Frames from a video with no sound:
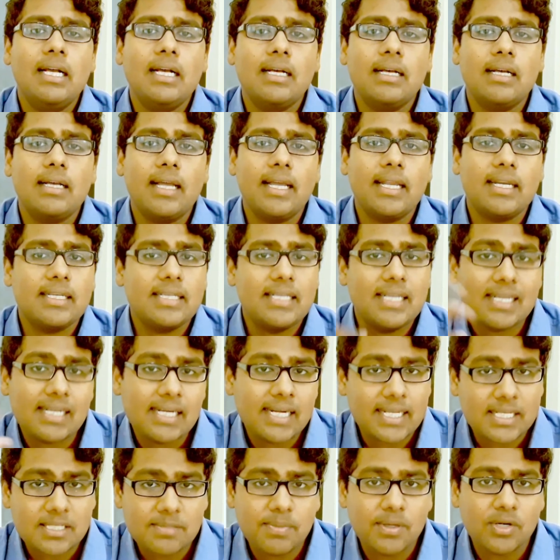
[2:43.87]
uh, and
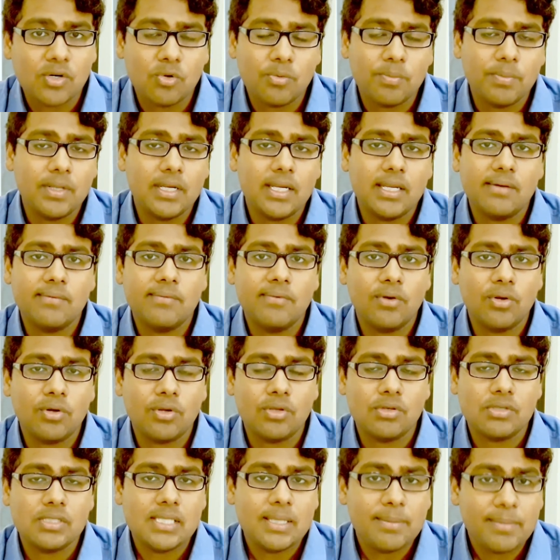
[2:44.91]
get an expert opinion for
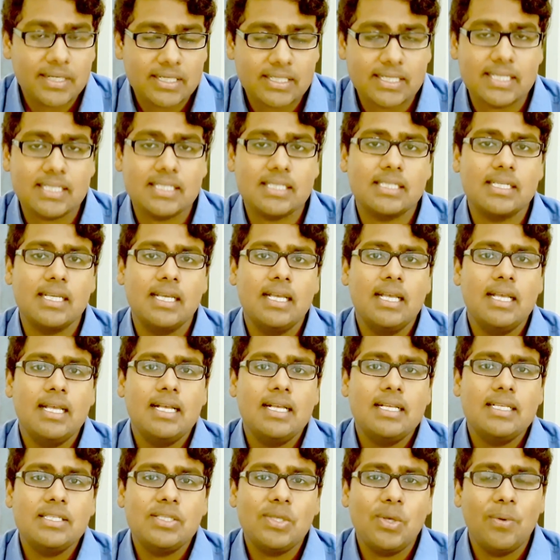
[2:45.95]
your semen test
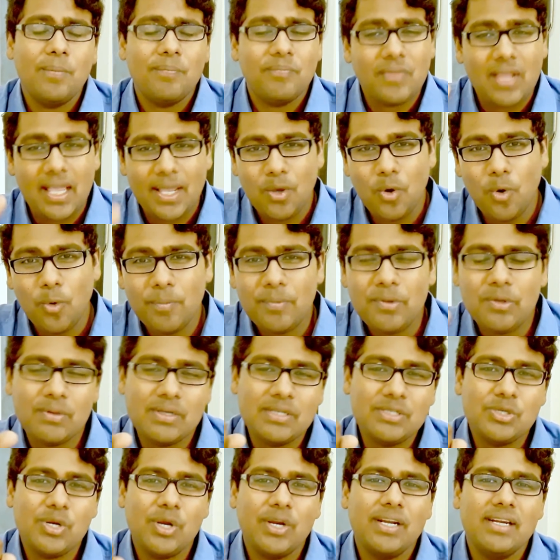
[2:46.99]
so I hope you
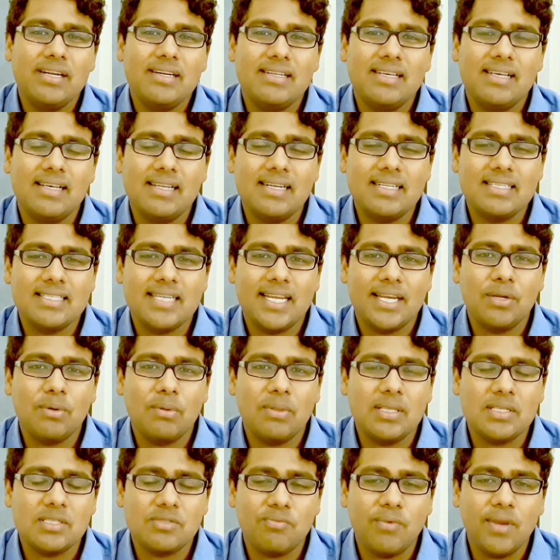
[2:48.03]
enjoyed uh, listening
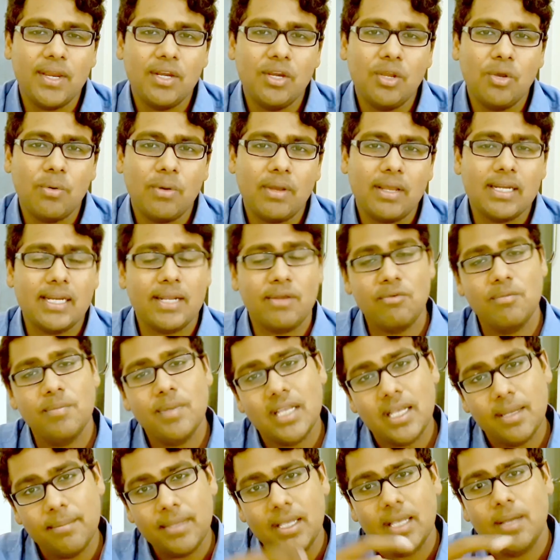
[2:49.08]
to this video and I will
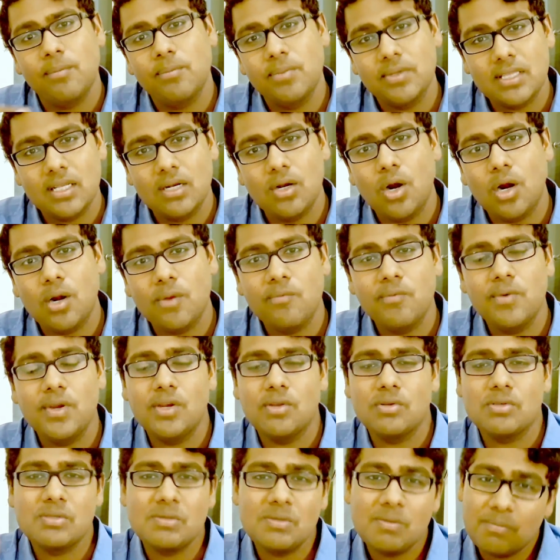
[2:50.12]
be coming up with a lot of
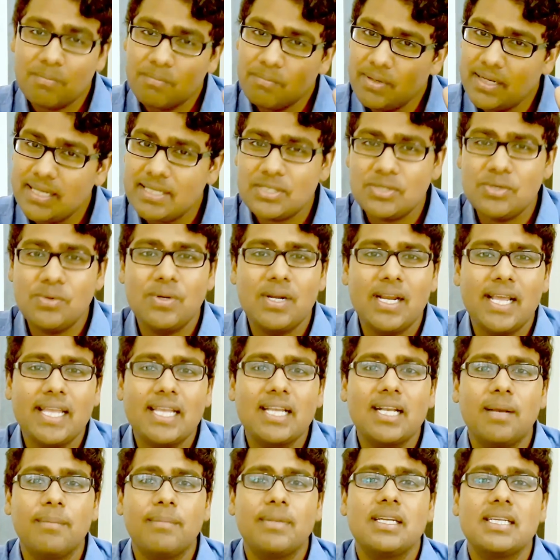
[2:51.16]
videos. Please do
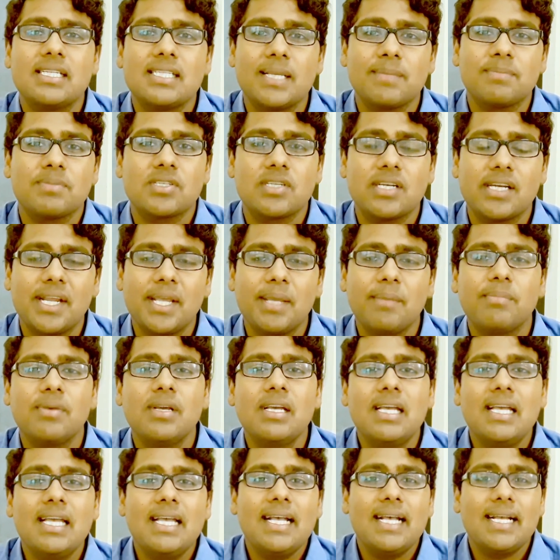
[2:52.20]
like, comment,
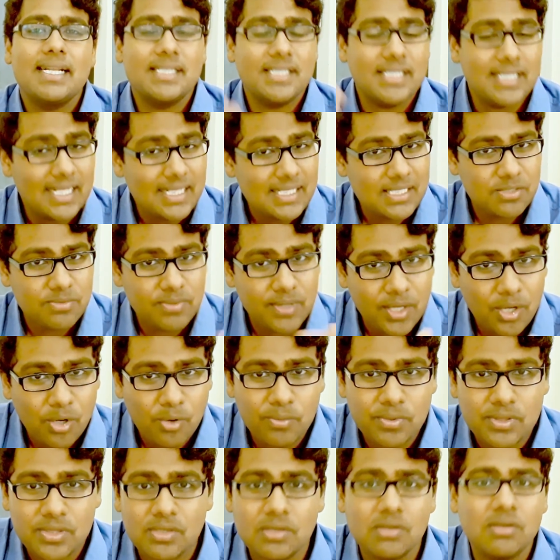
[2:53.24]
subscribe and share this
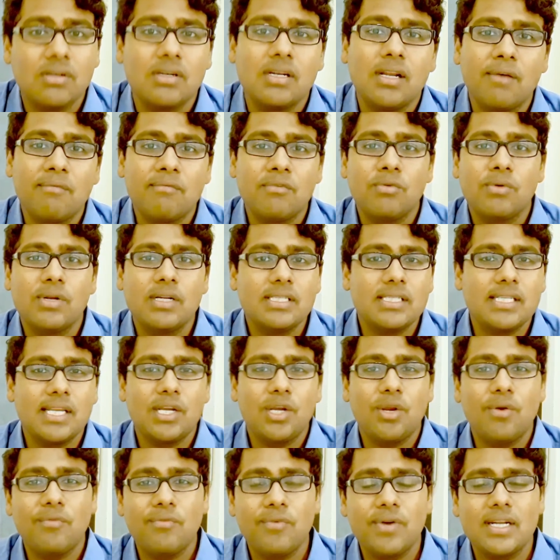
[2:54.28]
video with your loved ones
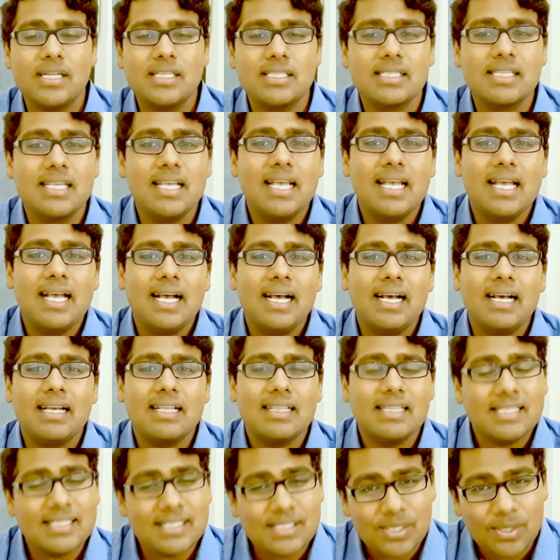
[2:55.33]
and your friends.
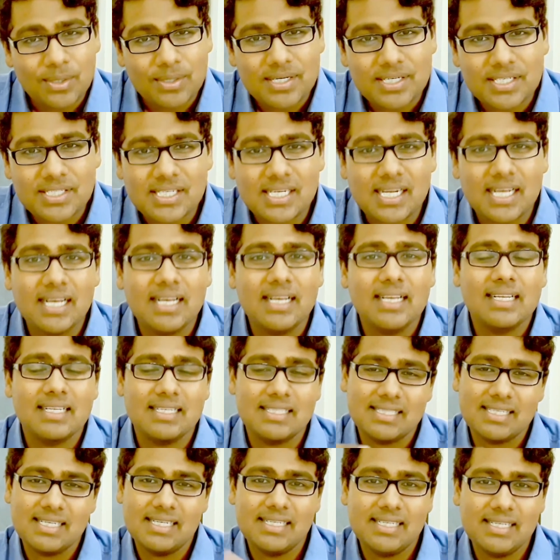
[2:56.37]
Uh, this is Dr. Shah,
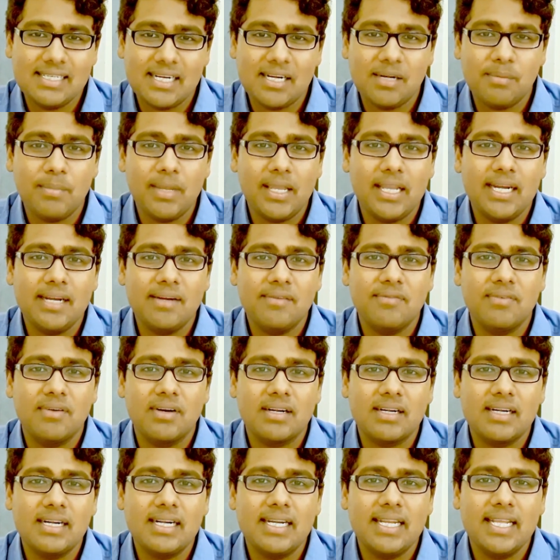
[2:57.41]
consultant in male
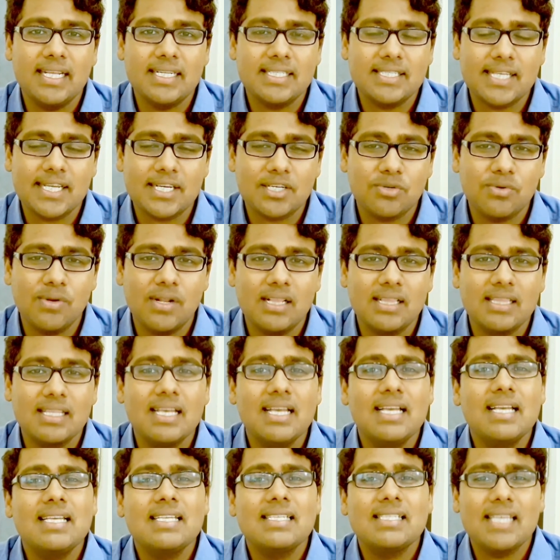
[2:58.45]
infertility and sexual health
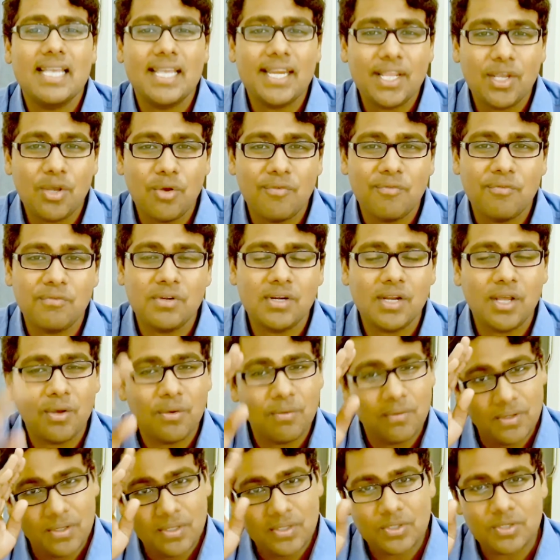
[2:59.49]
signing off for
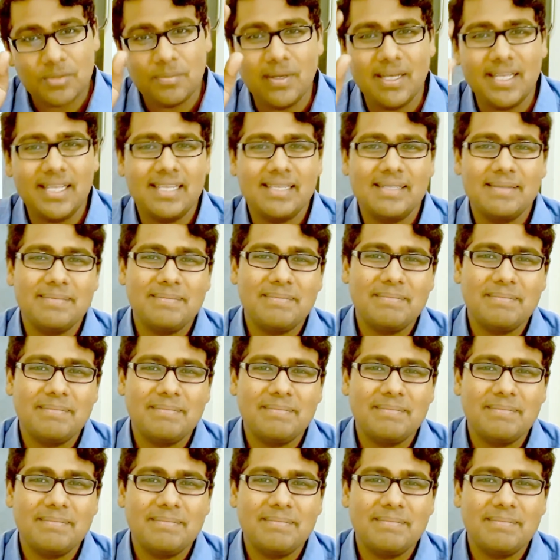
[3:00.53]
now. Goodbye.